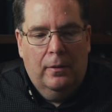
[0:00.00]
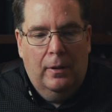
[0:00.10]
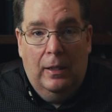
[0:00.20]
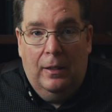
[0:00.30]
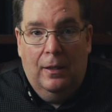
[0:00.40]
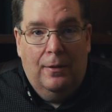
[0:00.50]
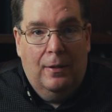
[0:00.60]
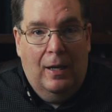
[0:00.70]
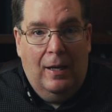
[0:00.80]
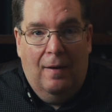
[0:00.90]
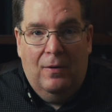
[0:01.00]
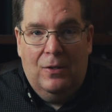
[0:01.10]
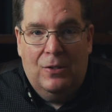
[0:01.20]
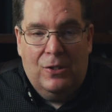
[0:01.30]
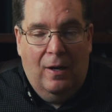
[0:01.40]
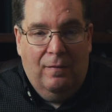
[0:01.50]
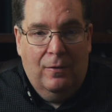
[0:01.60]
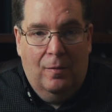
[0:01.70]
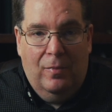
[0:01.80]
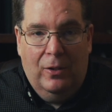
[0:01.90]
And again, they haven't
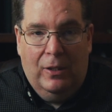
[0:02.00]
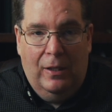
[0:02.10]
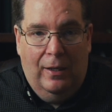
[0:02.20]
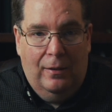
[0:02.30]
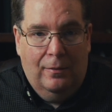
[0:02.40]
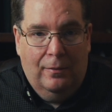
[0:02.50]
discovered the book yet.